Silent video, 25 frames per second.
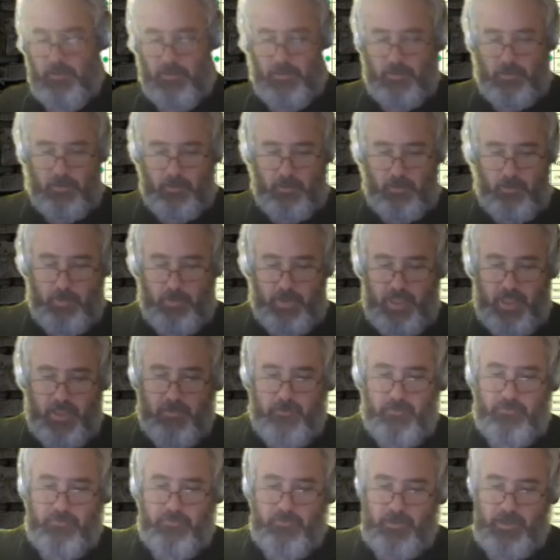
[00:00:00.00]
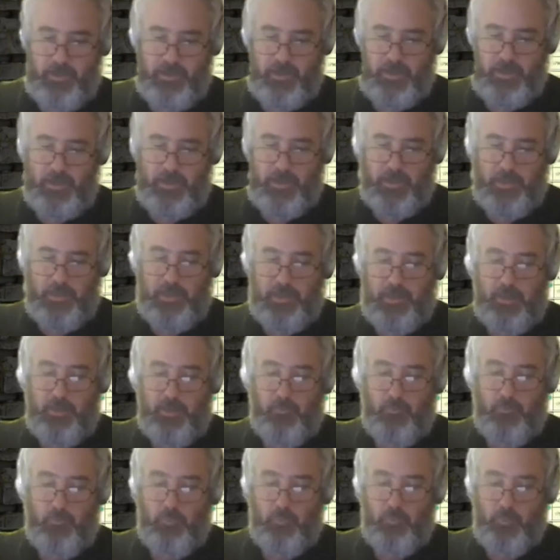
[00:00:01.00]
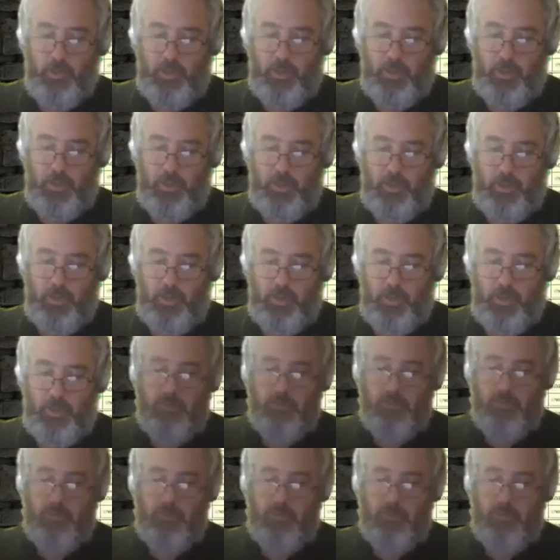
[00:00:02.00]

Well, we have a ruler, so